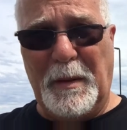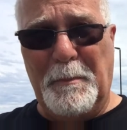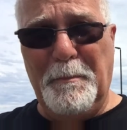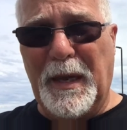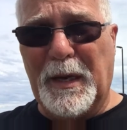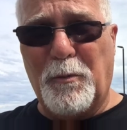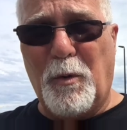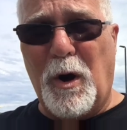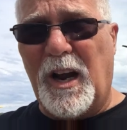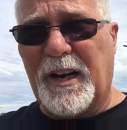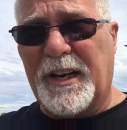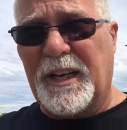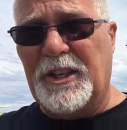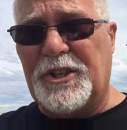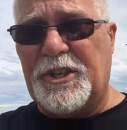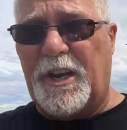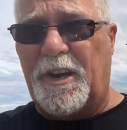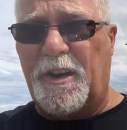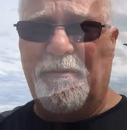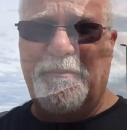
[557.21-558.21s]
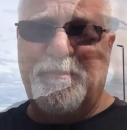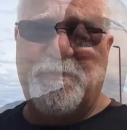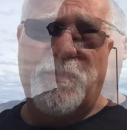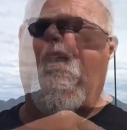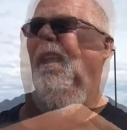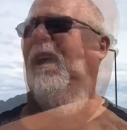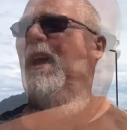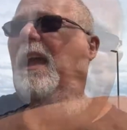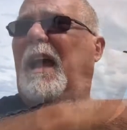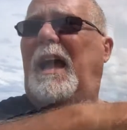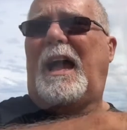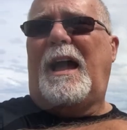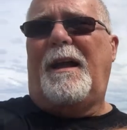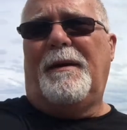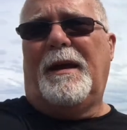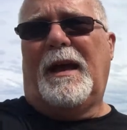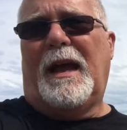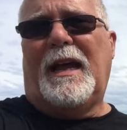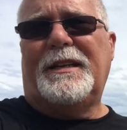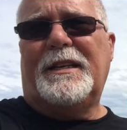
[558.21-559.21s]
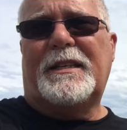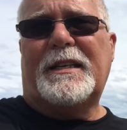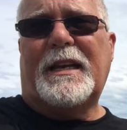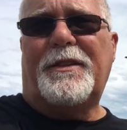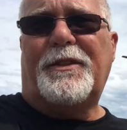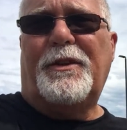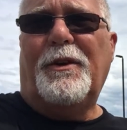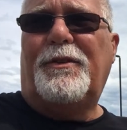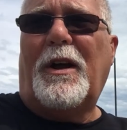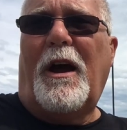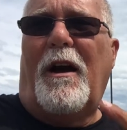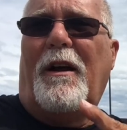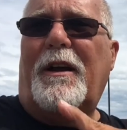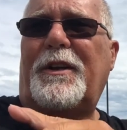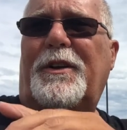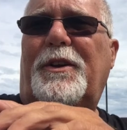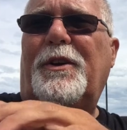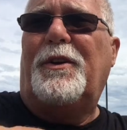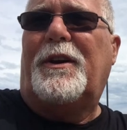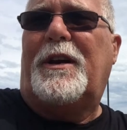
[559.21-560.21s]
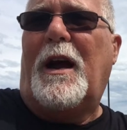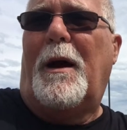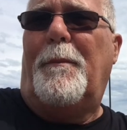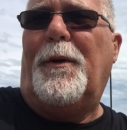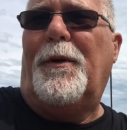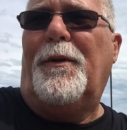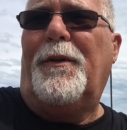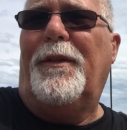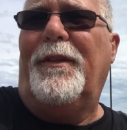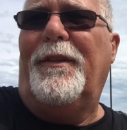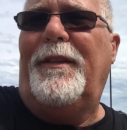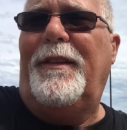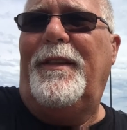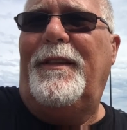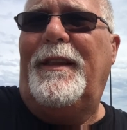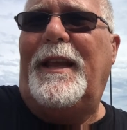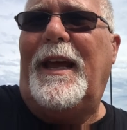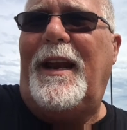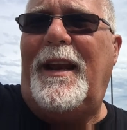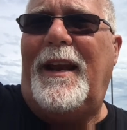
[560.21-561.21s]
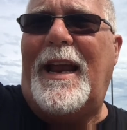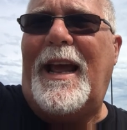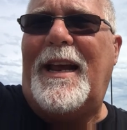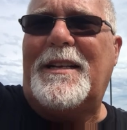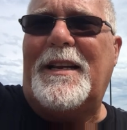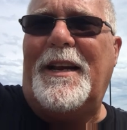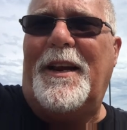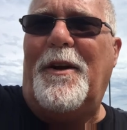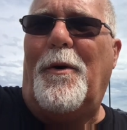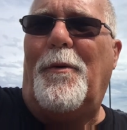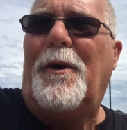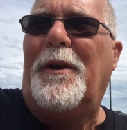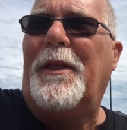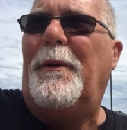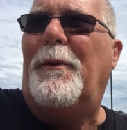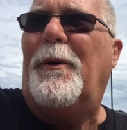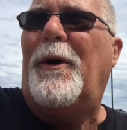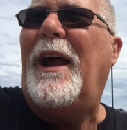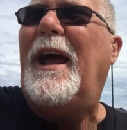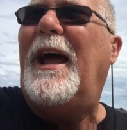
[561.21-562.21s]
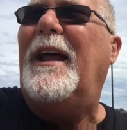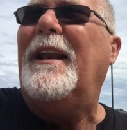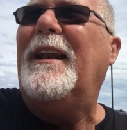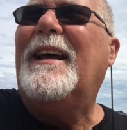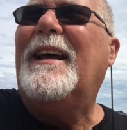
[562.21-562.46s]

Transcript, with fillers: big rocking chair I mean, I just got through talking to a couple they didn't actually know where they were at